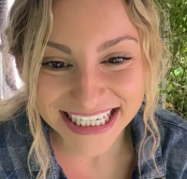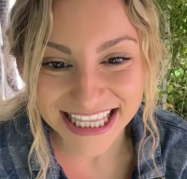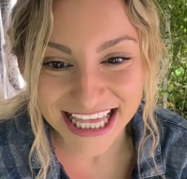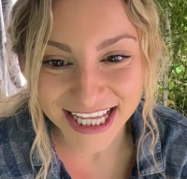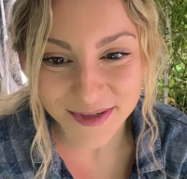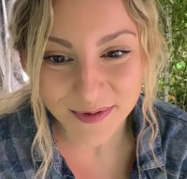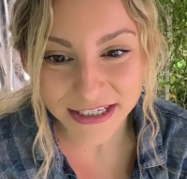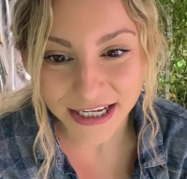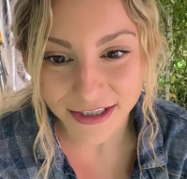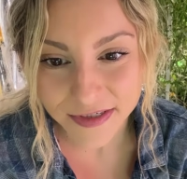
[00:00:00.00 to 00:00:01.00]
That's what
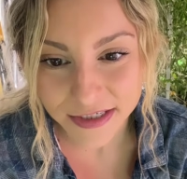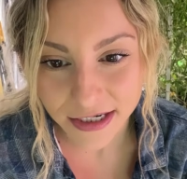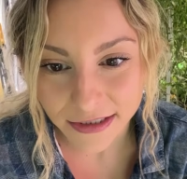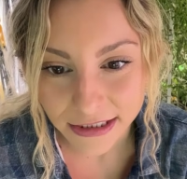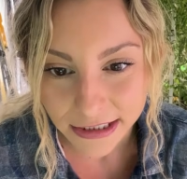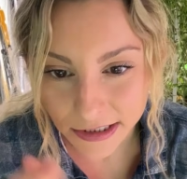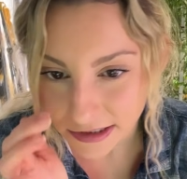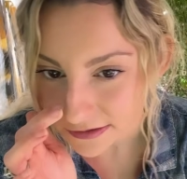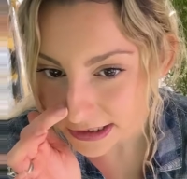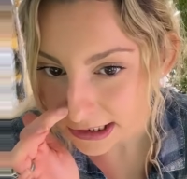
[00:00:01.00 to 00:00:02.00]
Yellow Skunk is
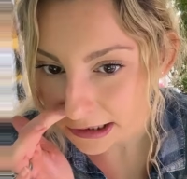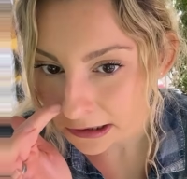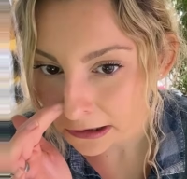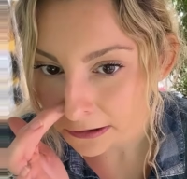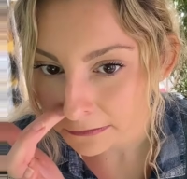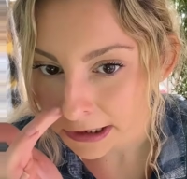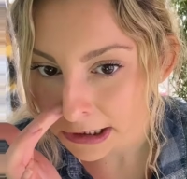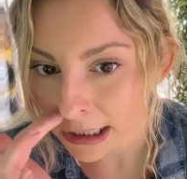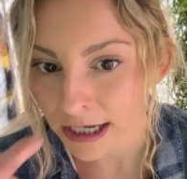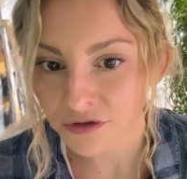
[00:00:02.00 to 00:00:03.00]
using,
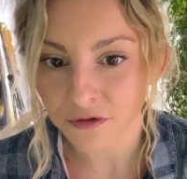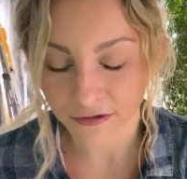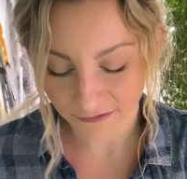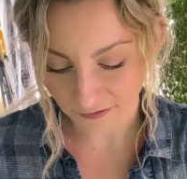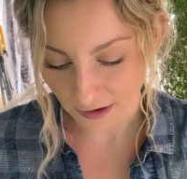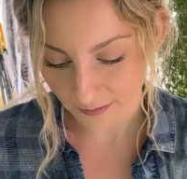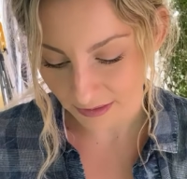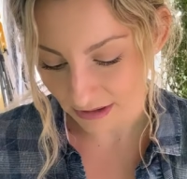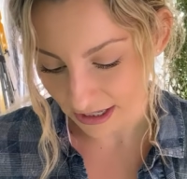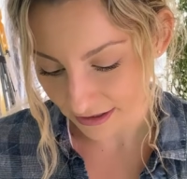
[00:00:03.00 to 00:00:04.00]
Korean natural farming
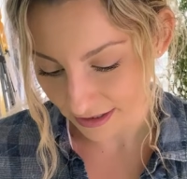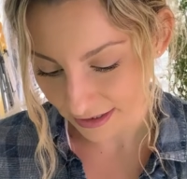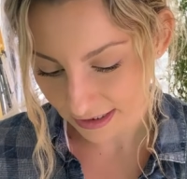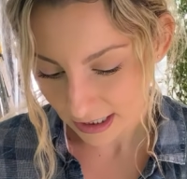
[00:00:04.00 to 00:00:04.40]
methods.